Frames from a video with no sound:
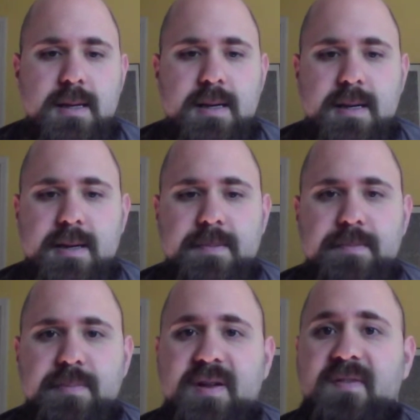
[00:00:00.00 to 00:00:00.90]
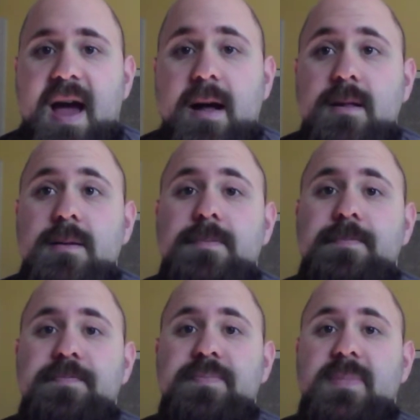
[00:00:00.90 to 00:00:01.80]
But Val
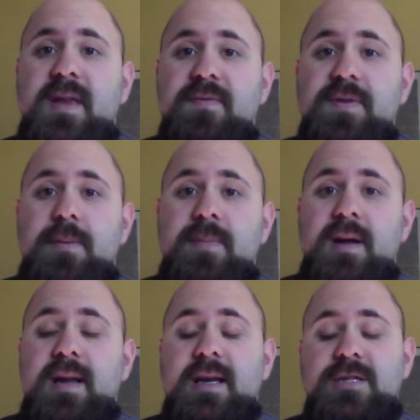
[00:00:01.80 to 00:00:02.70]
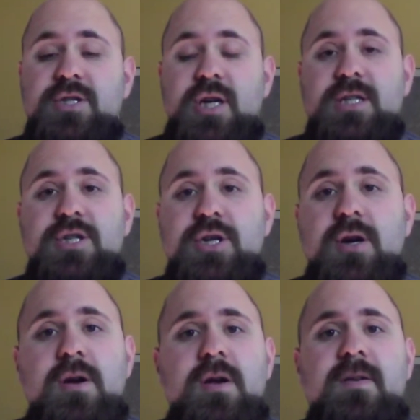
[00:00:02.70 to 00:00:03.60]
gives them a nice
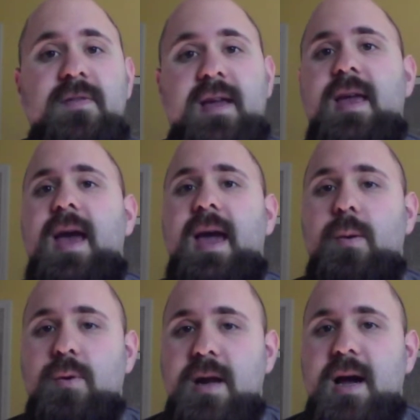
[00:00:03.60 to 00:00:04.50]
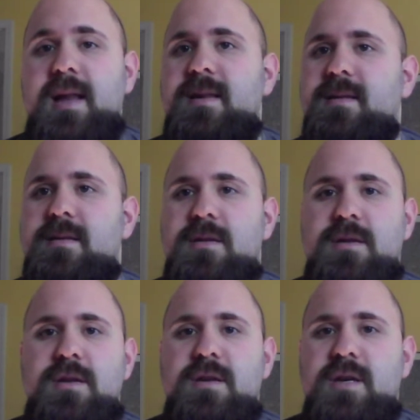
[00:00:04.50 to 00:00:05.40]
gesture like, hey, we're not
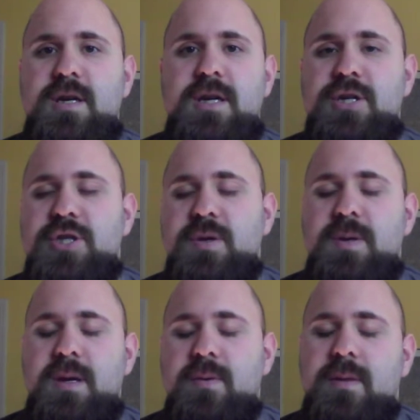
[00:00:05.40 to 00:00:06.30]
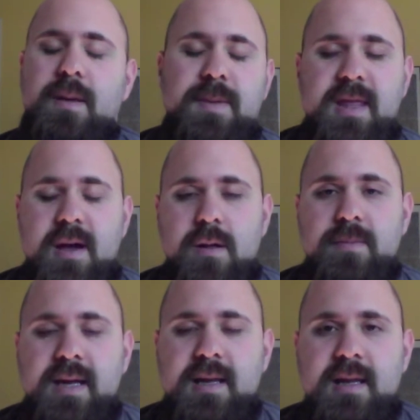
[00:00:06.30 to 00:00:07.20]
going to shoot you. I mean, they all
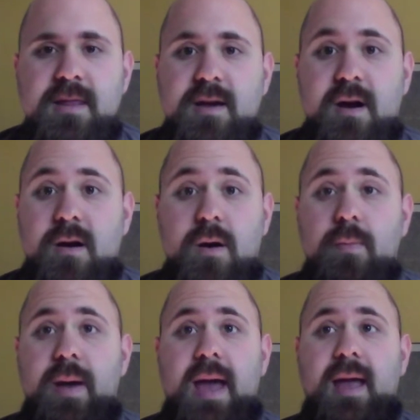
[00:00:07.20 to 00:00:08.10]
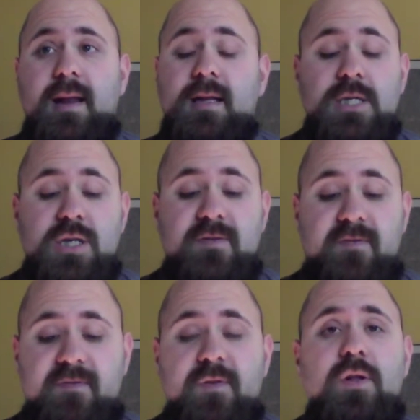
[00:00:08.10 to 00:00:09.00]
meet in the cargo bay and it's just
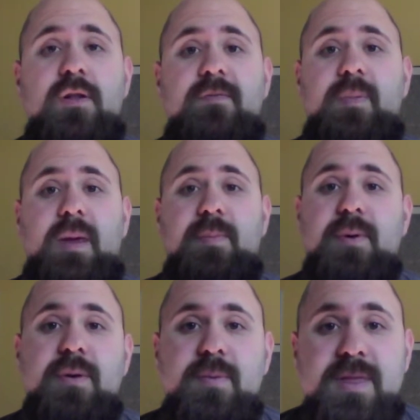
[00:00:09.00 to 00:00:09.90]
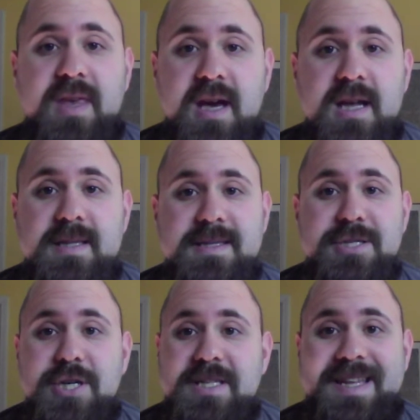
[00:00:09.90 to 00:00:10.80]
full of people with guns
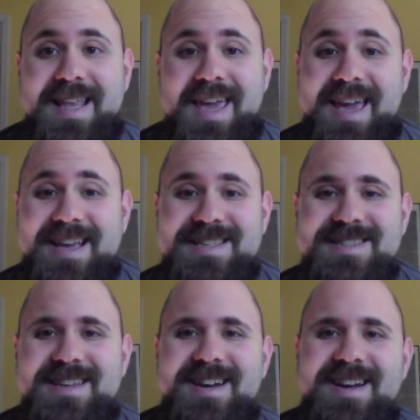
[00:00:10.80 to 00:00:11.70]
just in case